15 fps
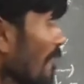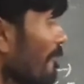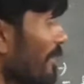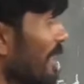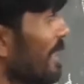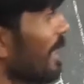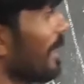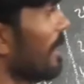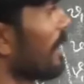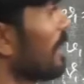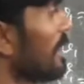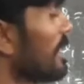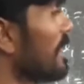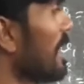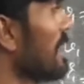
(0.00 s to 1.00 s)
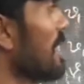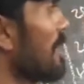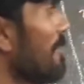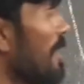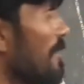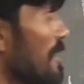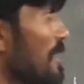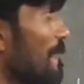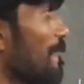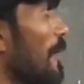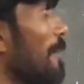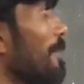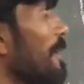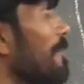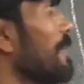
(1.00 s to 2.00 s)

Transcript: when a stationary wave is traveling